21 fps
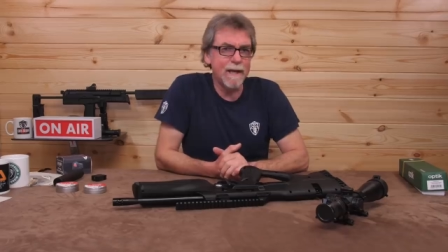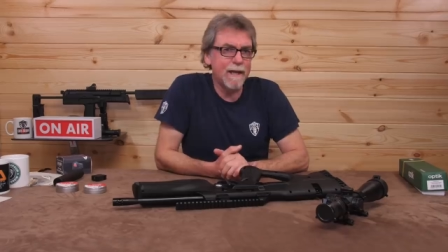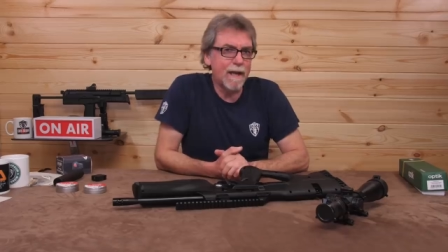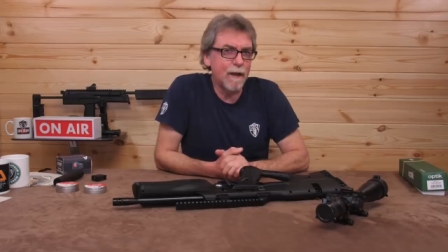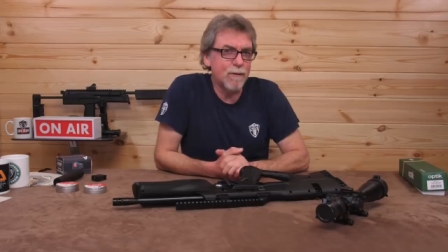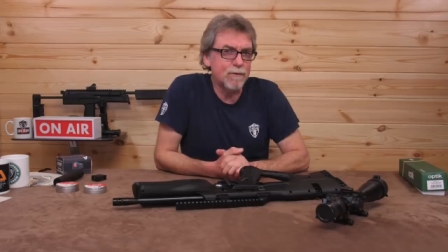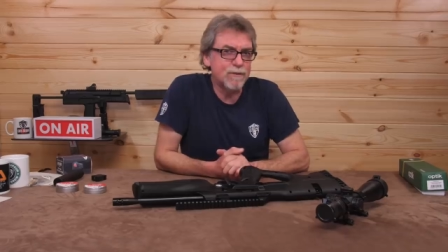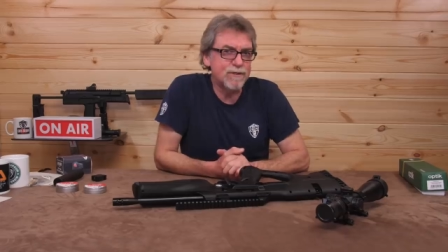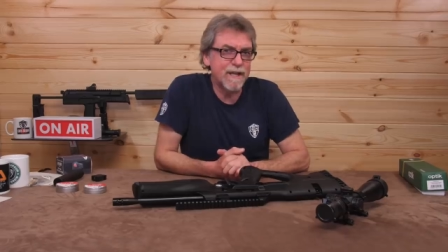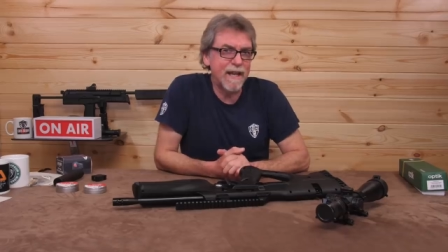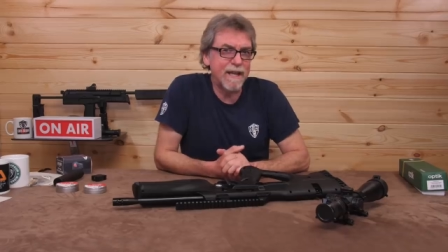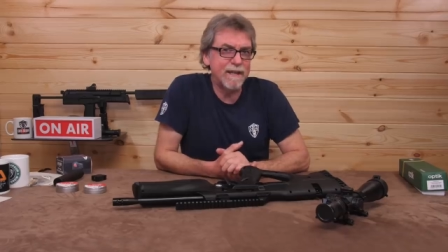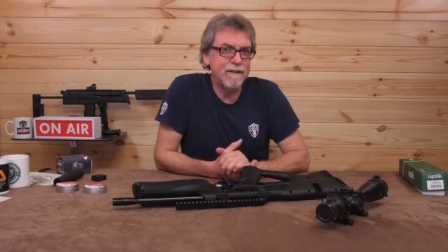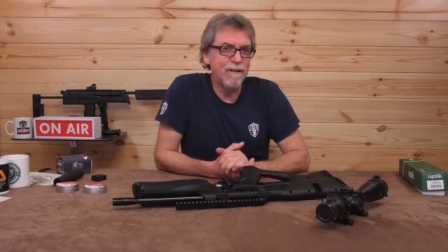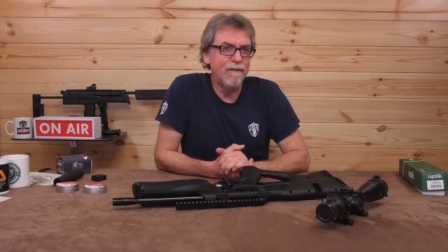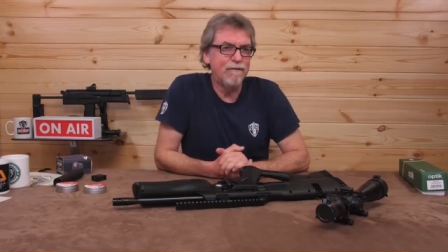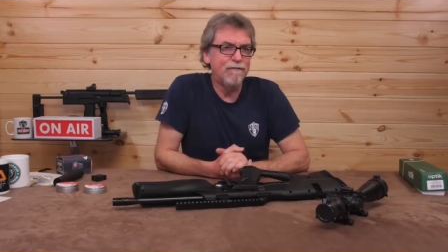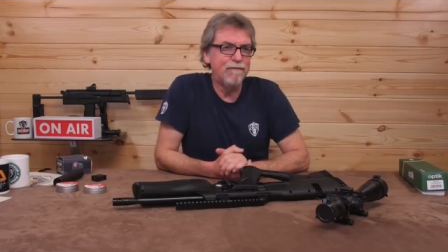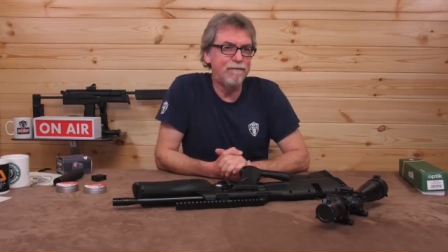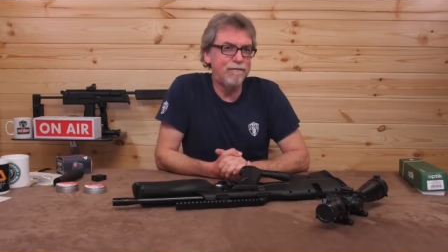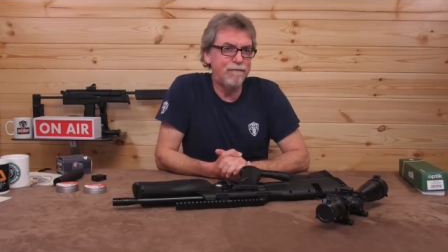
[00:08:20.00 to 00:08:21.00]
goes then,
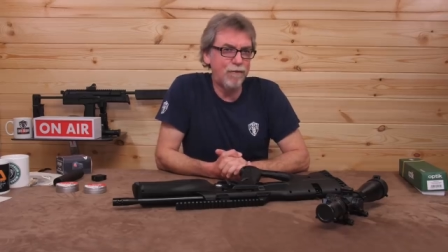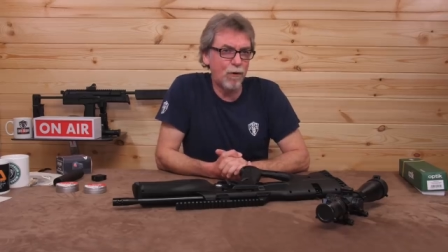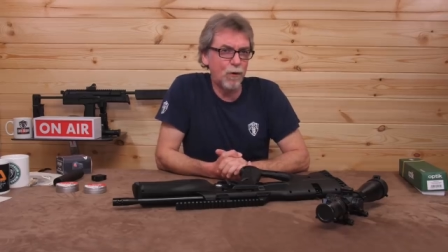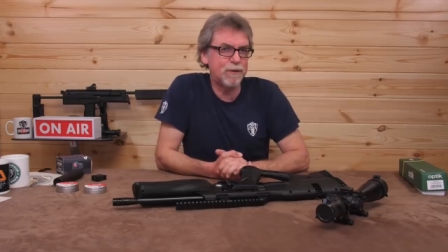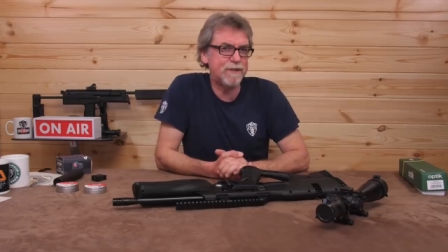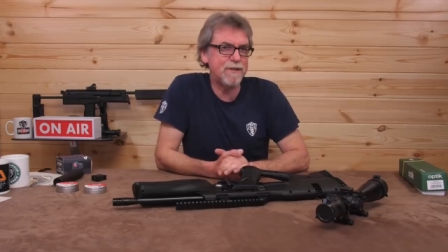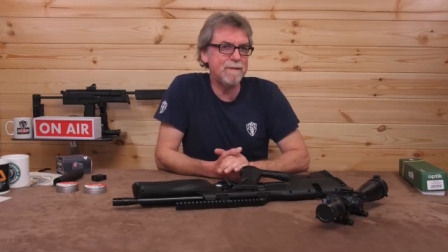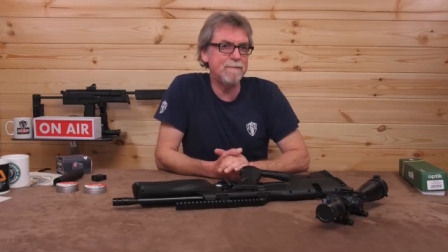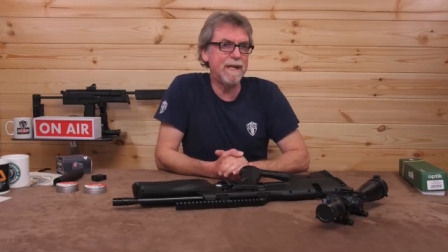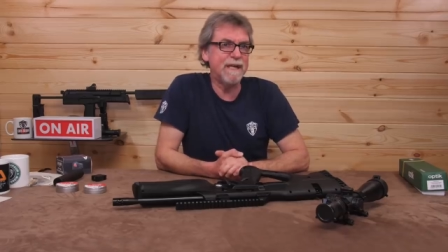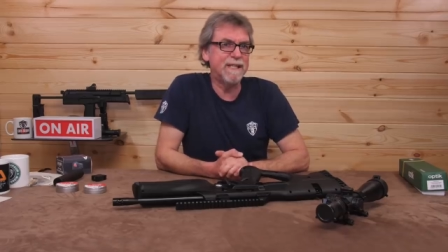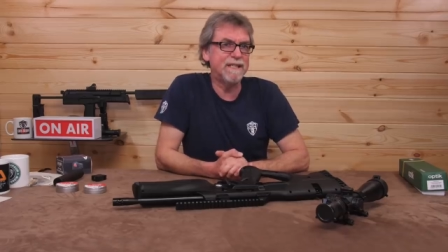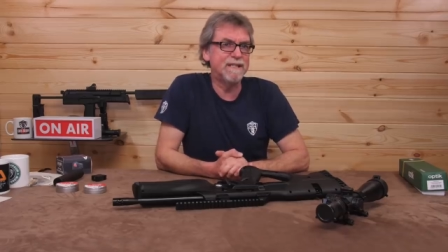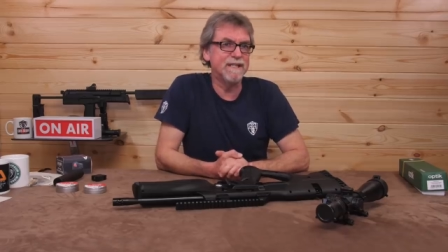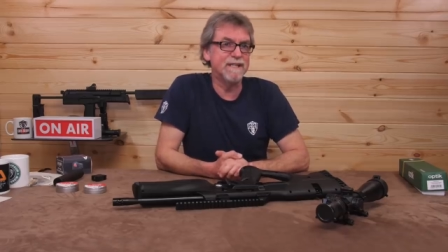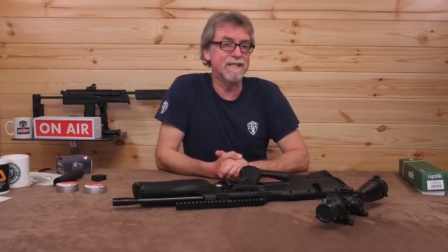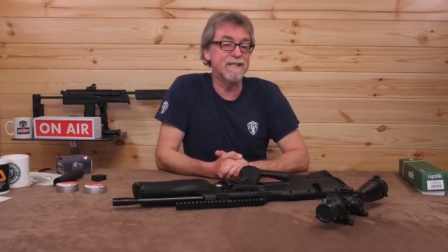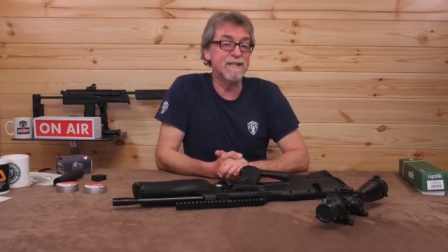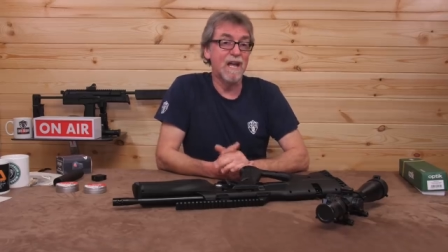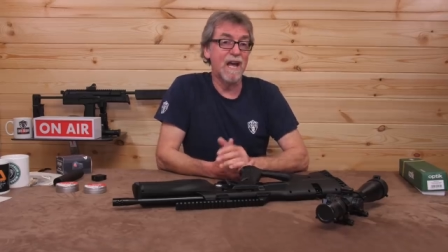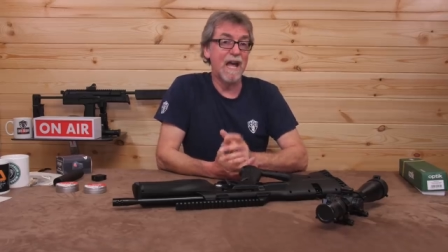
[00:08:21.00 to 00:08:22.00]
40
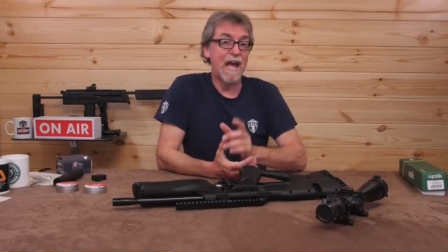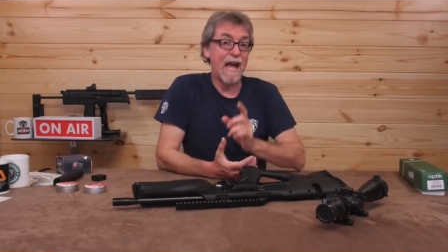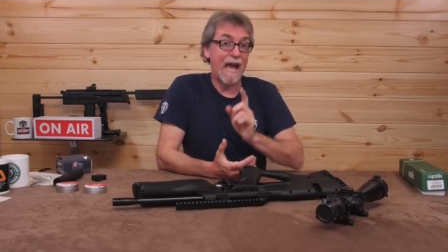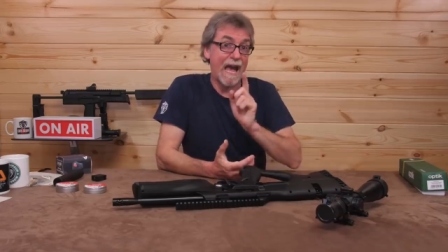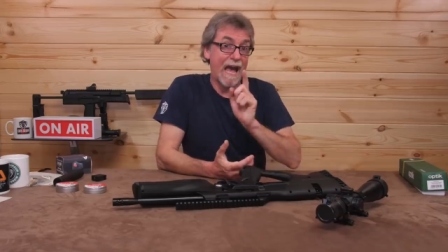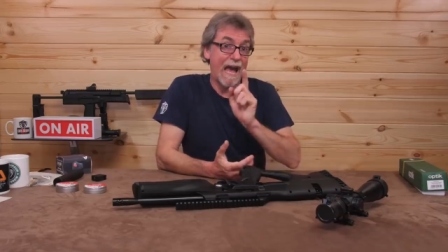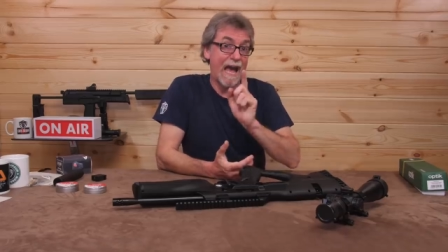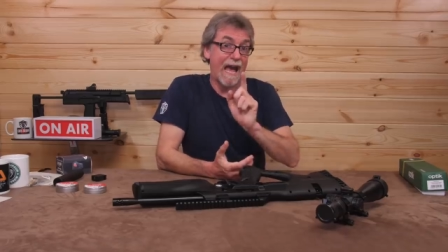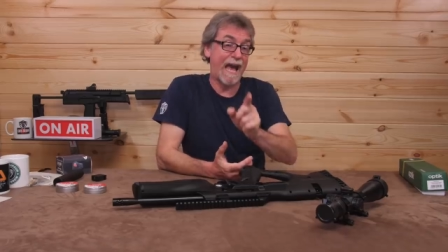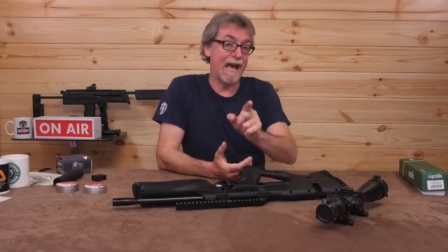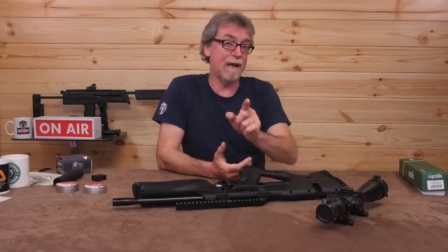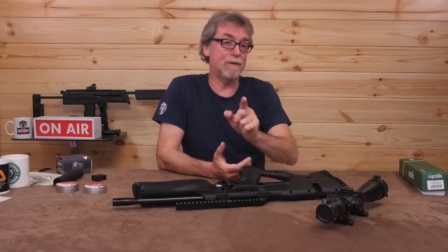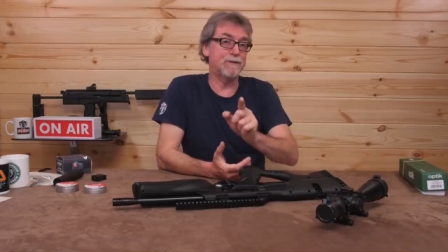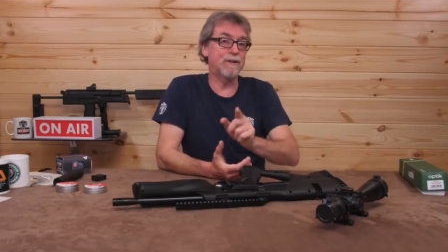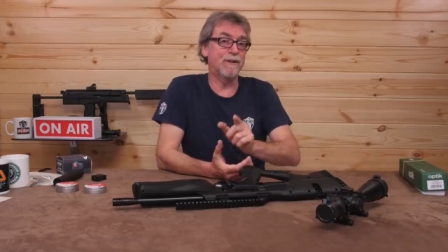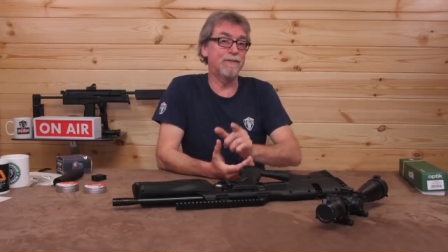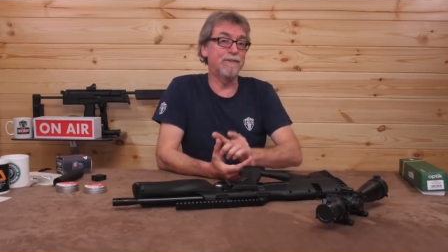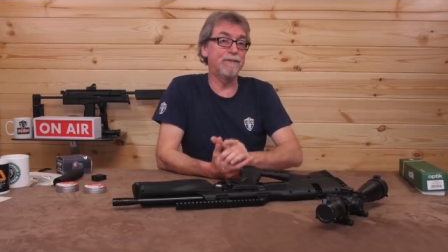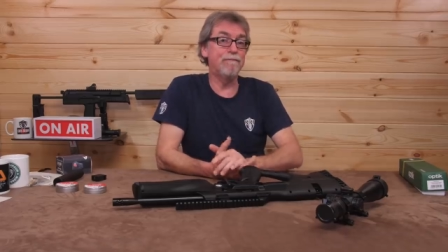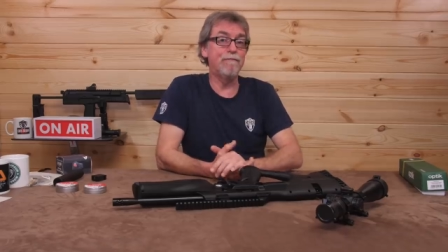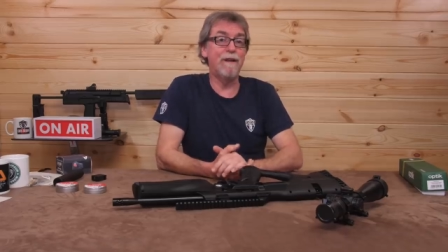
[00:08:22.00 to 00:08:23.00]
metres out
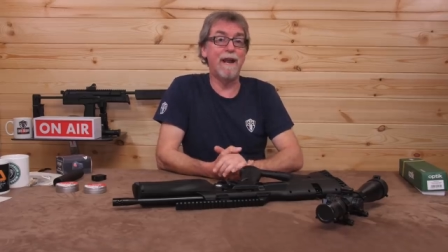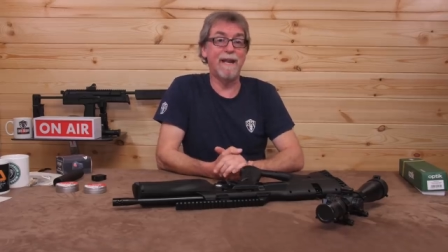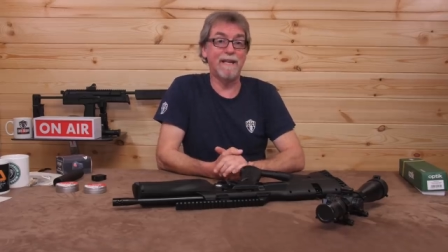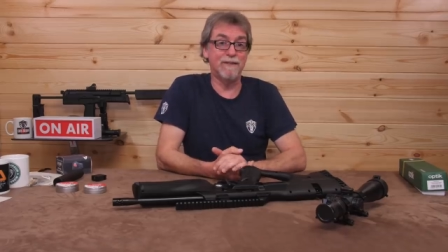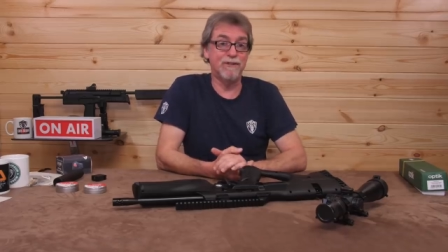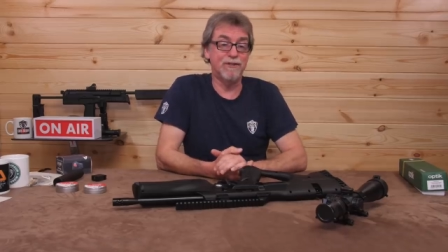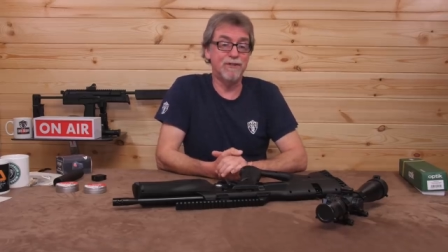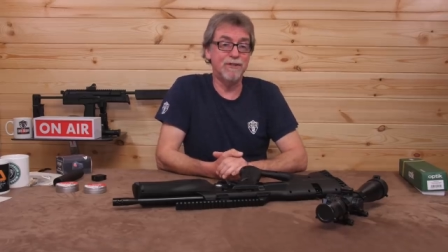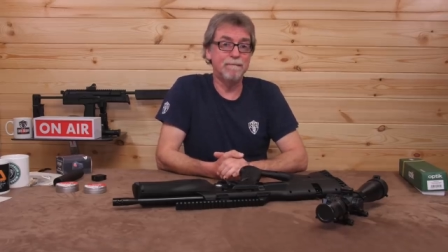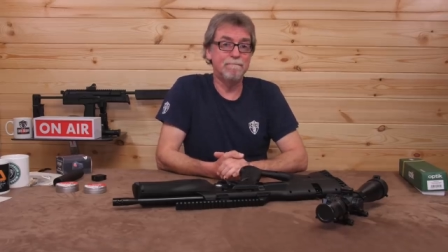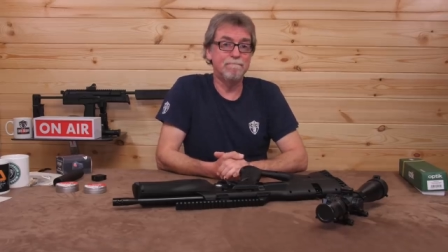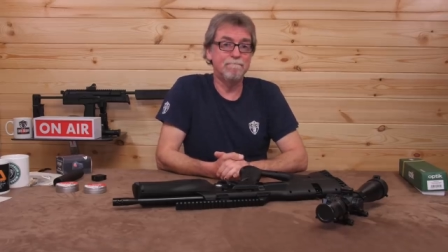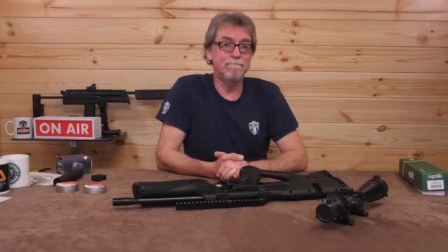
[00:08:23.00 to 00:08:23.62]
on the range.